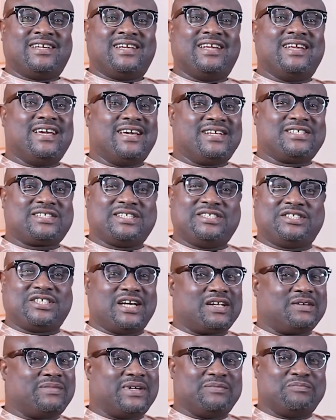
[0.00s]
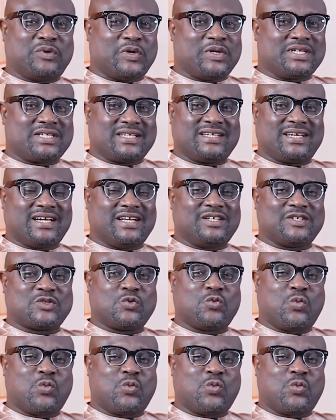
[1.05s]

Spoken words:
Ladies and gentlemen, boys and girls,